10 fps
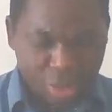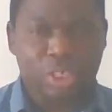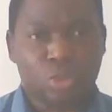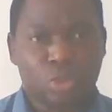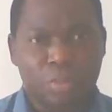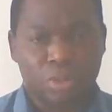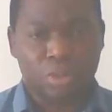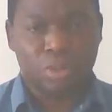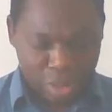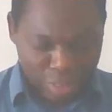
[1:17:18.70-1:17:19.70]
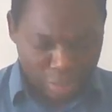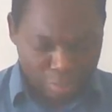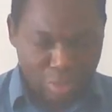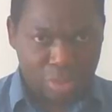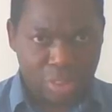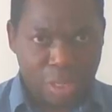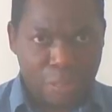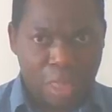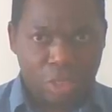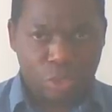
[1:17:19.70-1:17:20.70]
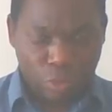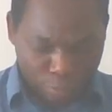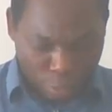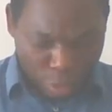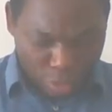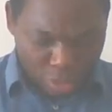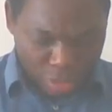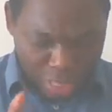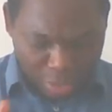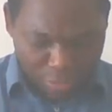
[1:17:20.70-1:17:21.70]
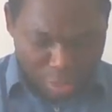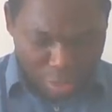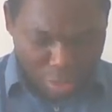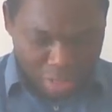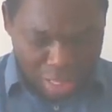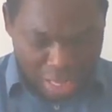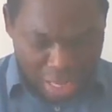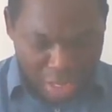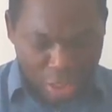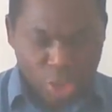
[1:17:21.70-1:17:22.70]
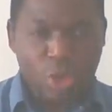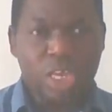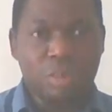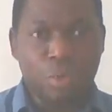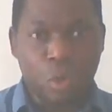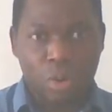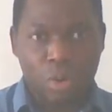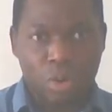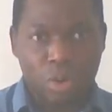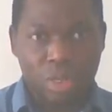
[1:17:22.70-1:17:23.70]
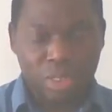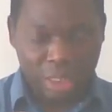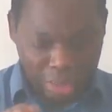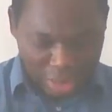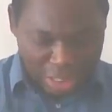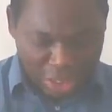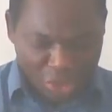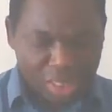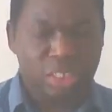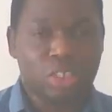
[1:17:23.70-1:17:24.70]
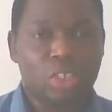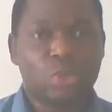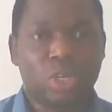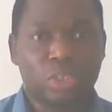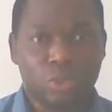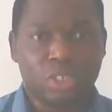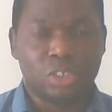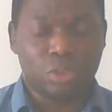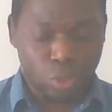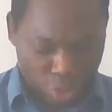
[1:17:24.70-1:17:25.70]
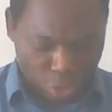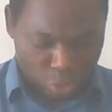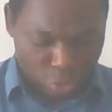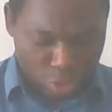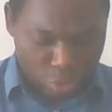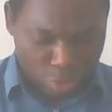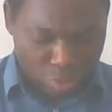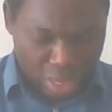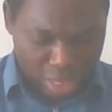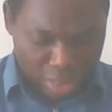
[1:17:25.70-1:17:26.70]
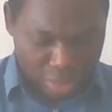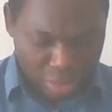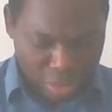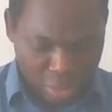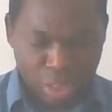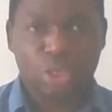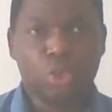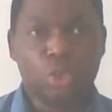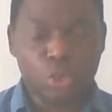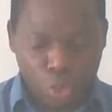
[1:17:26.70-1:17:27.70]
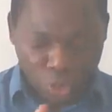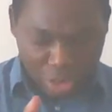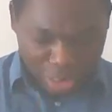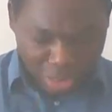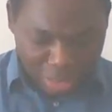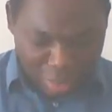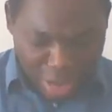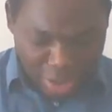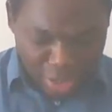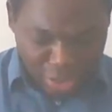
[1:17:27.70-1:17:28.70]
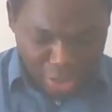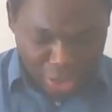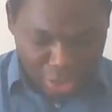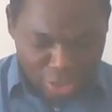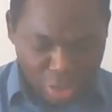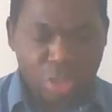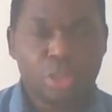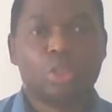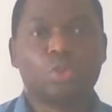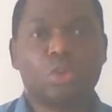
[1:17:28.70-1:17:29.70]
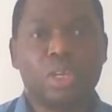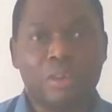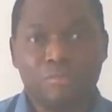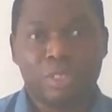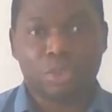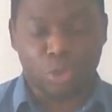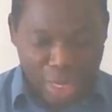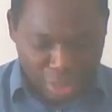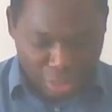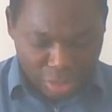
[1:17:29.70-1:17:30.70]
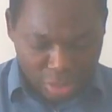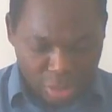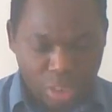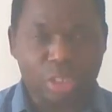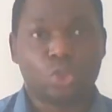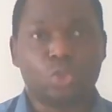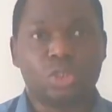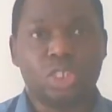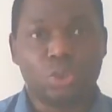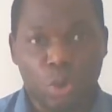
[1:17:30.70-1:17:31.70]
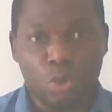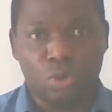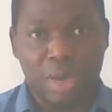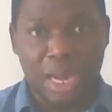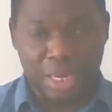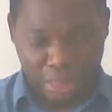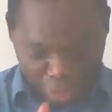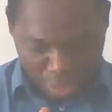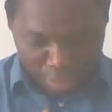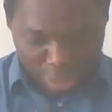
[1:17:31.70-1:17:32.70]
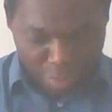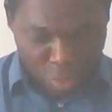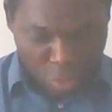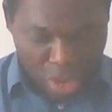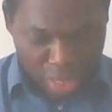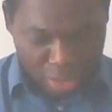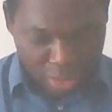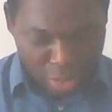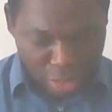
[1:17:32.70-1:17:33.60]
Sexual assault is very important. So, folks, thank you for loving and life. So, Igbo, this is the strategy you are using to destroy Yoruba land. You use intermarriages to infiltrate into the Yoruba leadership, number 1.